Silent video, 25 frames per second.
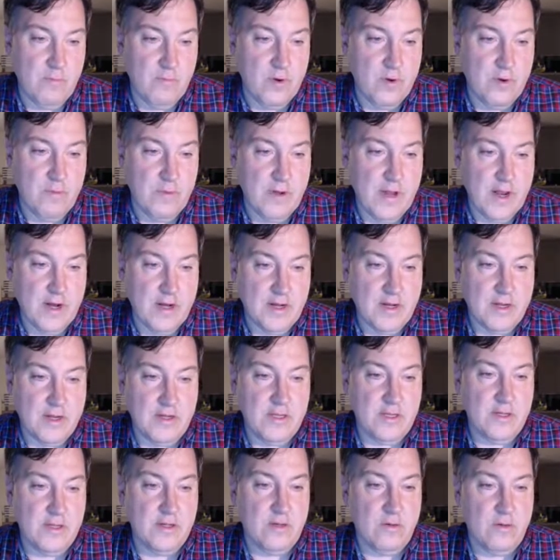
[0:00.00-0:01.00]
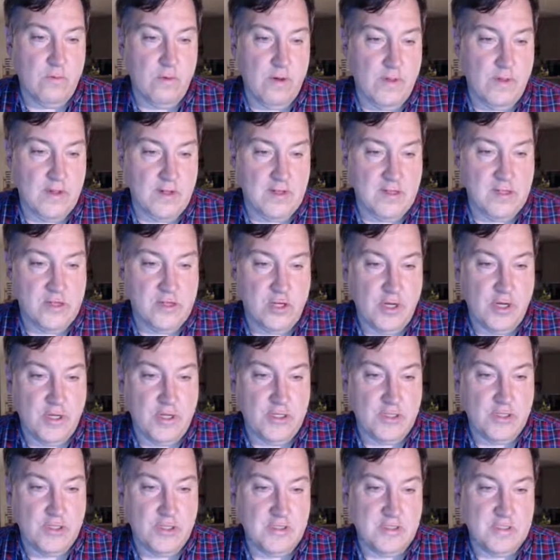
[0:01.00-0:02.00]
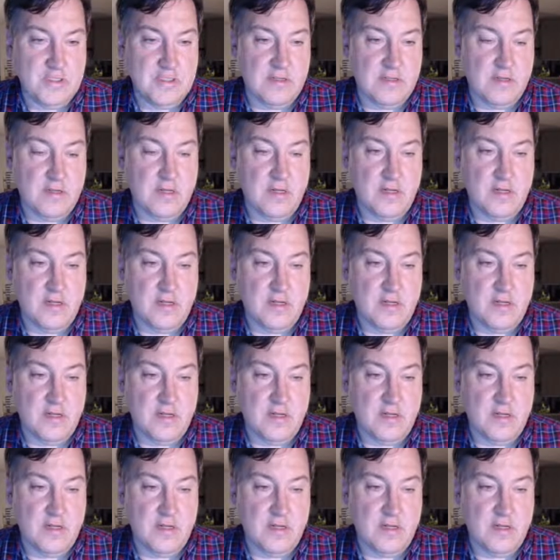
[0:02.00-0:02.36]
we're not going to deal with exchanges,